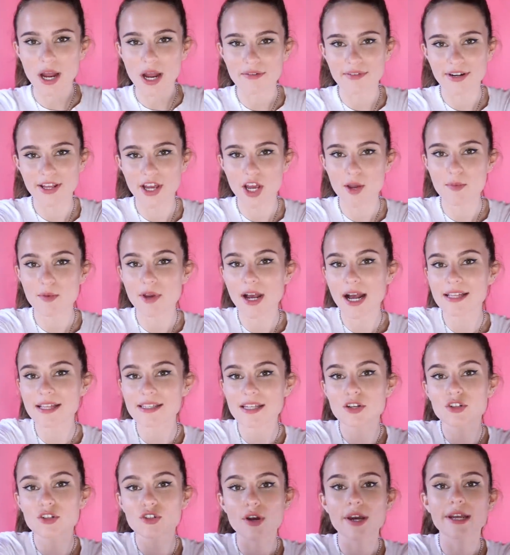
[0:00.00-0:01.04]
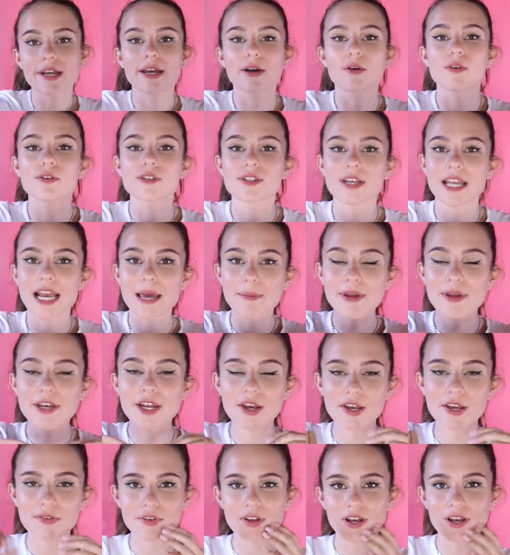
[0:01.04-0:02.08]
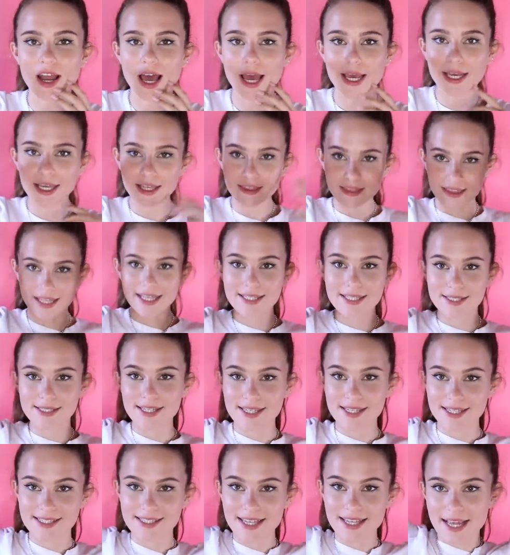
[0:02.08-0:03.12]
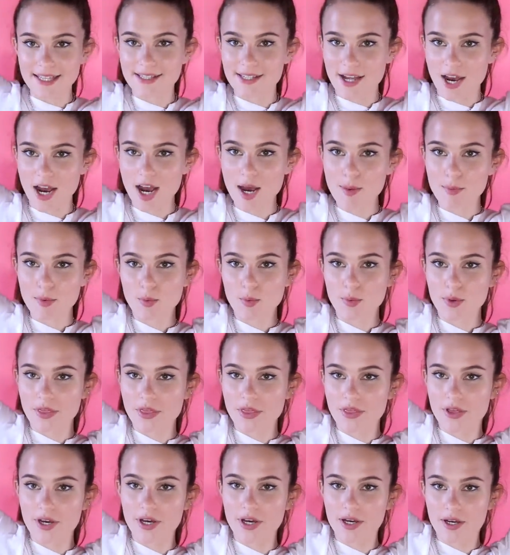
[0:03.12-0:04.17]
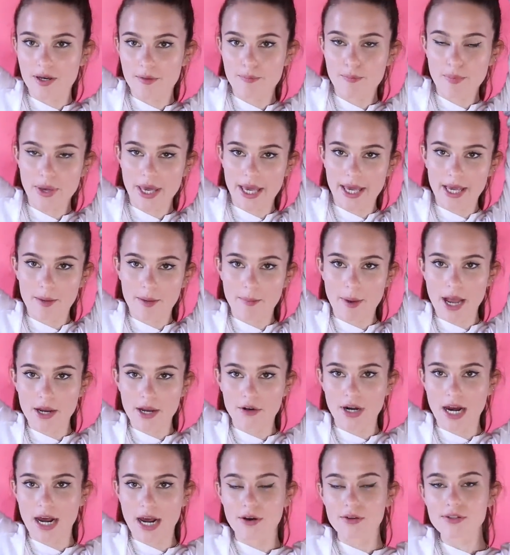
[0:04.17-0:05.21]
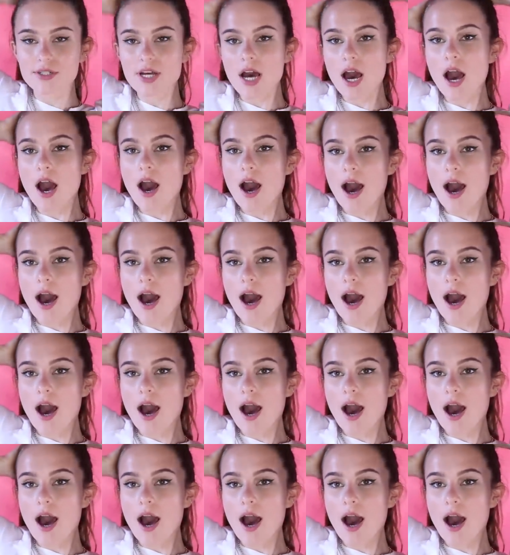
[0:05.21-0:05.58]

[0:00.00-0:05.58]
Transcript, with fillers: I really hope you guys enjoyed it. Also, let me know if you like this setup with the pink background.